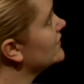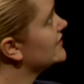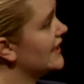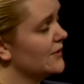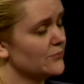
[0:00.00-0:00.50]
we've
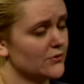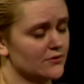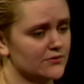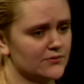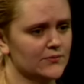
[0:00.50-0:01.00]

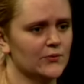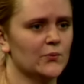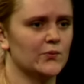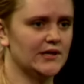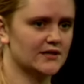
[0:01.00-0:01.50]
sampled,
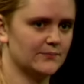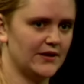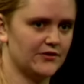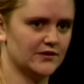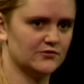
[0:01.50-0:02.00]
we needed
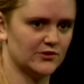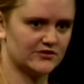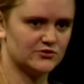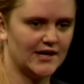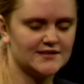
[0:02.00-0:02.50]
methods for
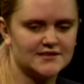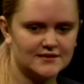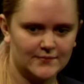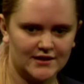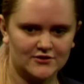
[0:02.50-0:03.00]
extracting
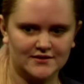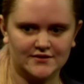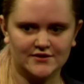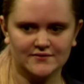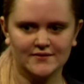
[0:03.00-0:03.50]
the
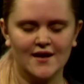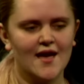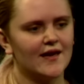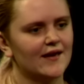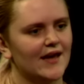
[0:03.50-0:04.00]
microlitter.
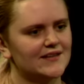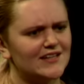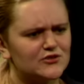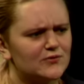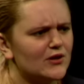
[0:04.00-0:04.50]
And
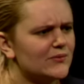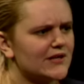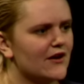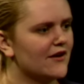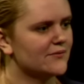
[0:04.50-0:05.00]
as you've already
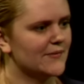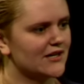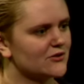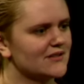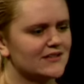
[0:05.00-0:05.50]
heard,
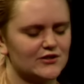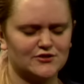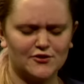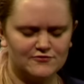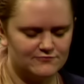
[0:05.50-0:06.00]
microlitter
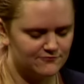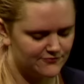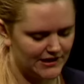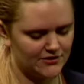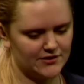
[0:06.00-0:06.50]
is a
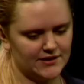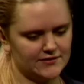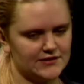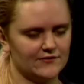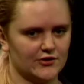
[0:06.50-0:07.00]
very
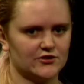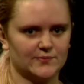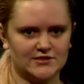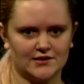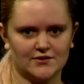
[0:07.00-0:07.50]
diverse
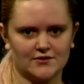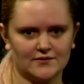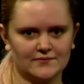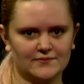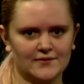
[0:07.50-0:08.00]
material.
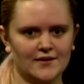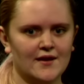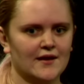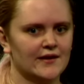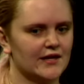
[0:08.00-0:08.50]

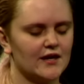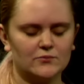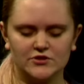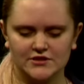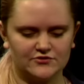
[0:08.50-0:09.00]
It
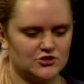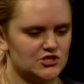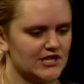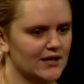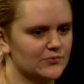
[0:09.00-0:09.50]
comes in different
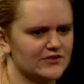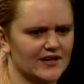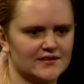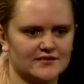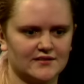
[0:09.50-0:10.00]
shapes,
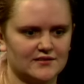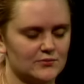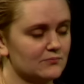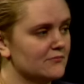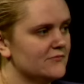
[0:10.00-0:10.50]
sizes,
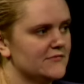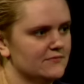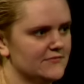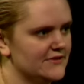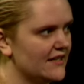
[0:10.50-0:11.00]

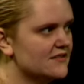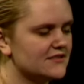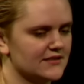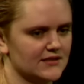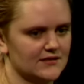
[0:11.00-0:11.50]

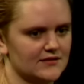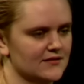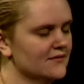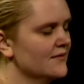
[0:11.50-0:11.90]
densities.